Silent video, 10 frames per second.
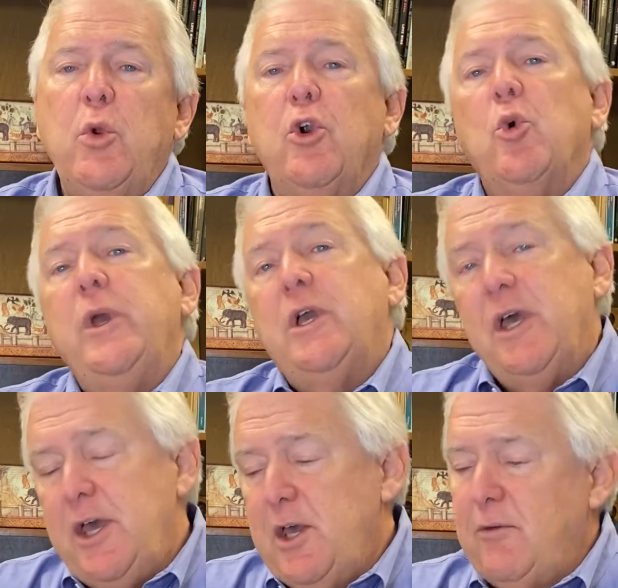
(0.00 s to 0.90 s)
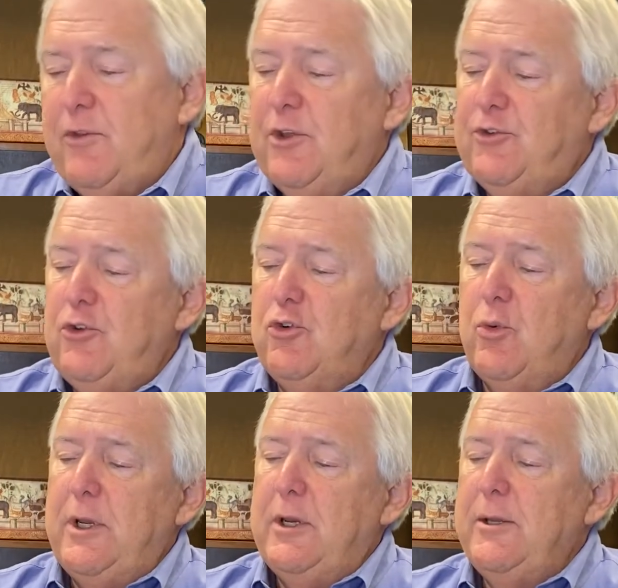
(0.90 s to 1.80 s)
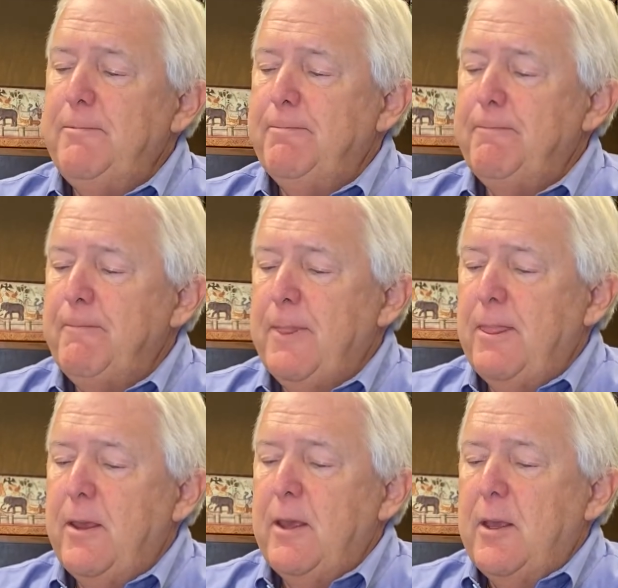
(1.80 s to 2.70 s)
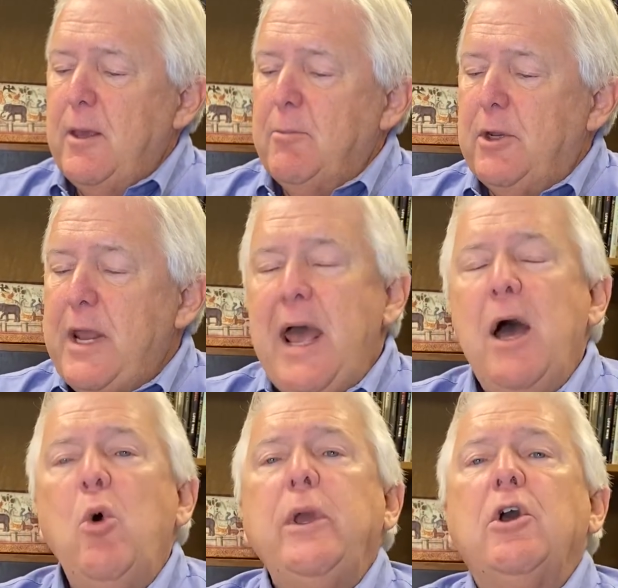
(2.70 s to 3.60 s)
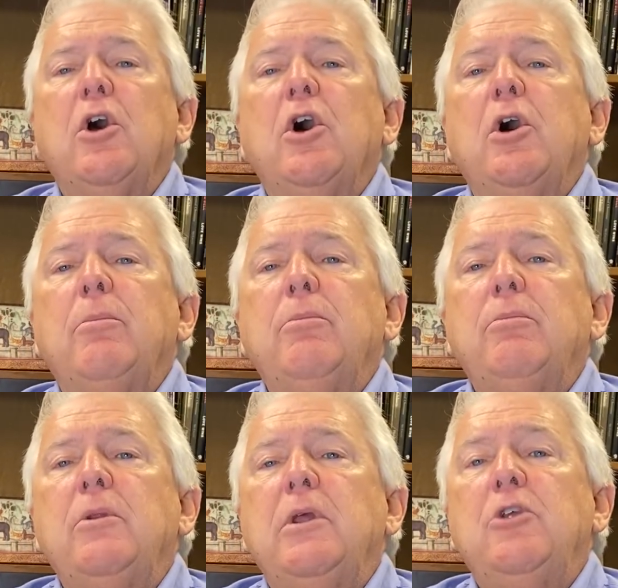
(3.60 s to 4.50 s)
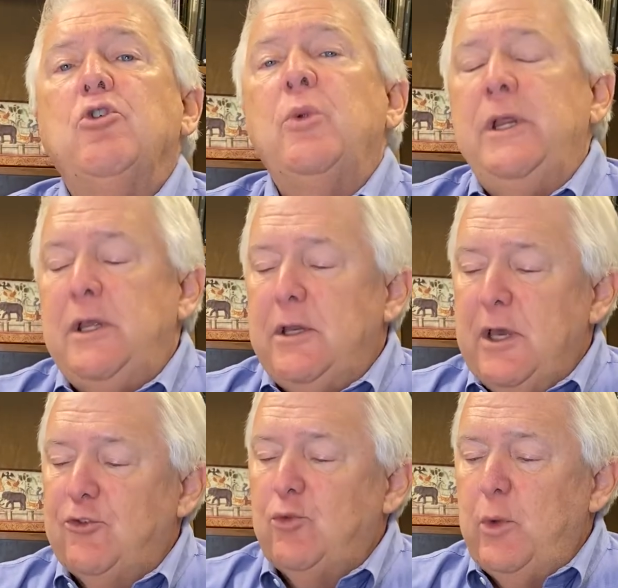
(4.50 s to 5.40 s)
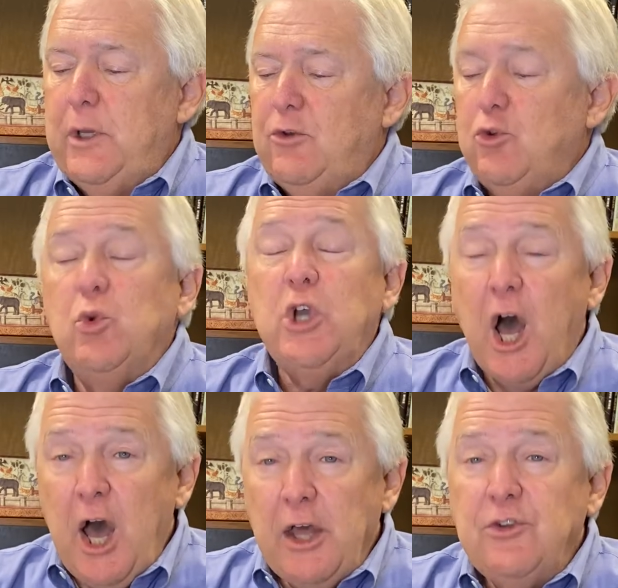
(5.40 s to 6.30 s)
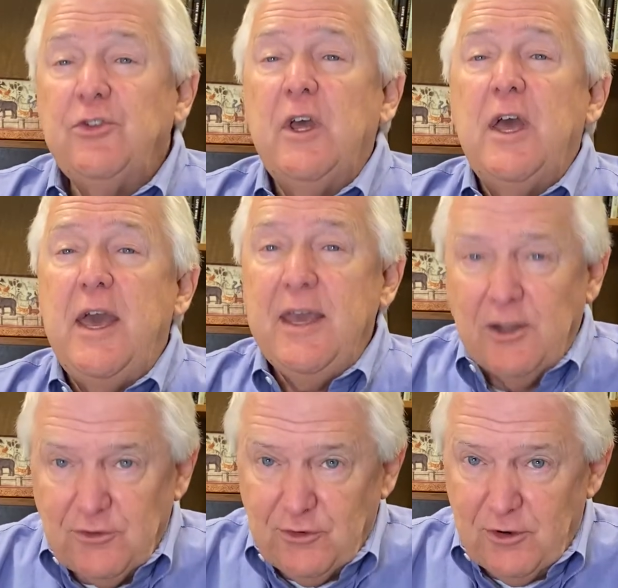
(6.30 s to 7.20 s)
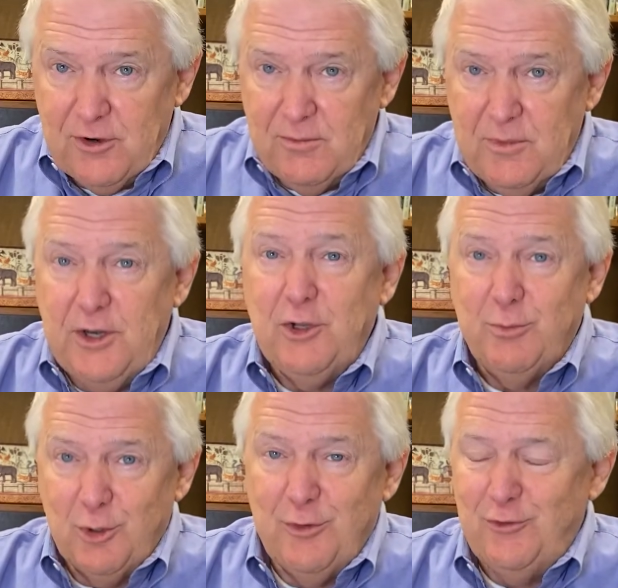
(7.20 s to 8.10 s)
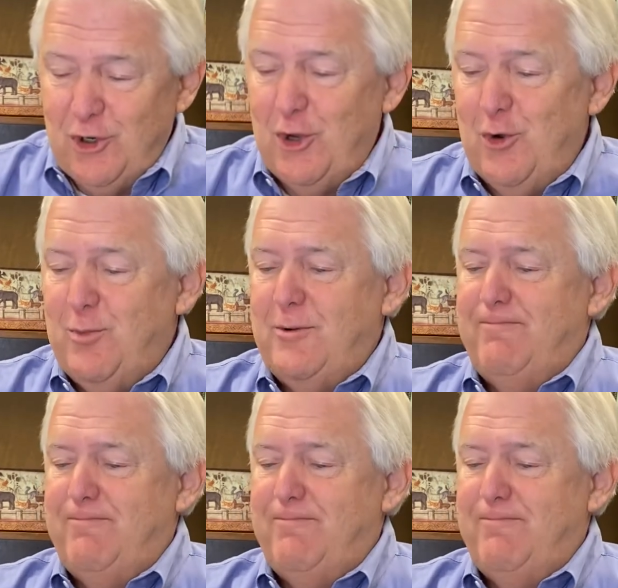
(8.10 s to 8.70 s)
are a week ahead of this in your reading, but now we come in your reading next week to God's answer in the book of Job.